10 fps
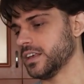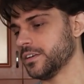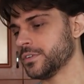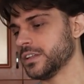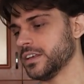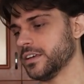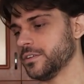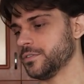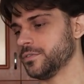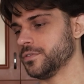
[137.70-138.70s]
even
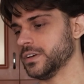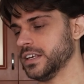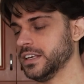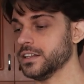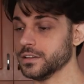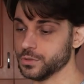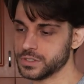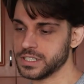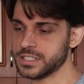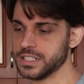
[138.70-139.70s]
if he
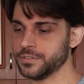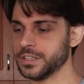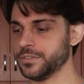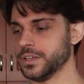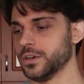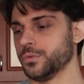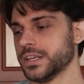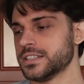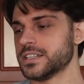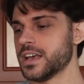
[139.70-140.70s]
loses, even if he
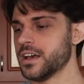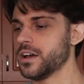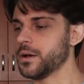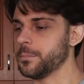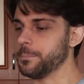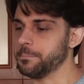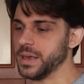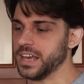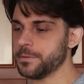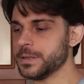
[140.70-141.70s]
wins,
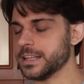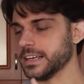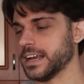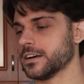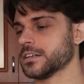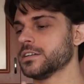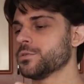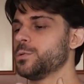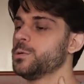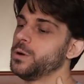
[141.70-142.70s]
maybe the character
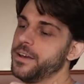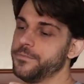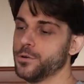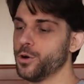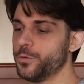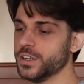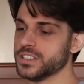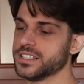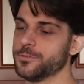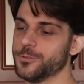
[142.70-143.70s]
will evolve in
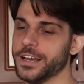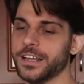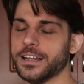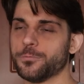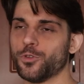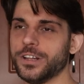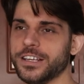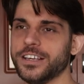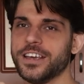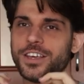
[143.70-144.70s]
some way. And I'm
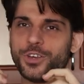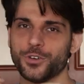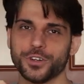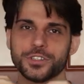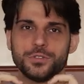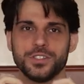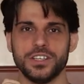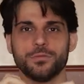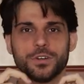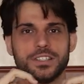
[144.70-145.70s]
really curious to
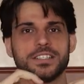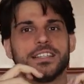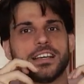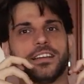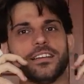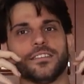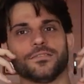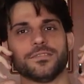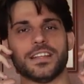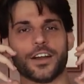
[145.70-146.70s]
see what is the
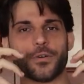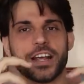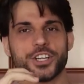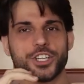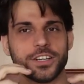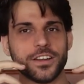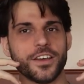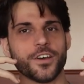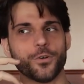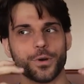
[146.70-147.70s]
direction
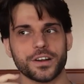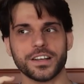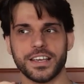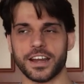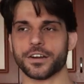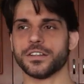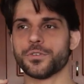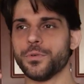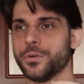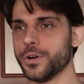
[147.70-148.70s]
where the
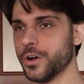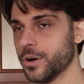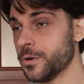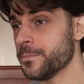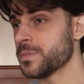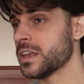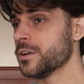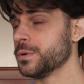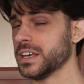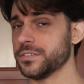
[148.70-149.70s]
character will go.
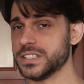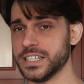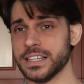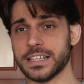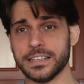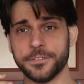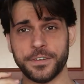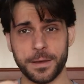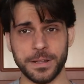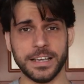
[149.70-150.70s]
We have seen that the
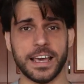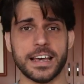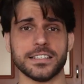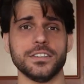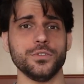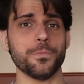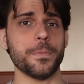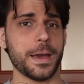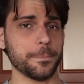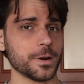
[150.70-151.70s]
family has a new
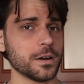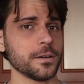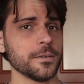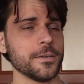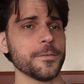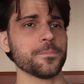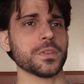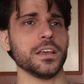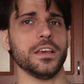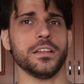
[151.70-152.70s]
member
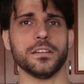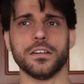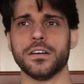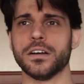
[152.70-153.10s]
in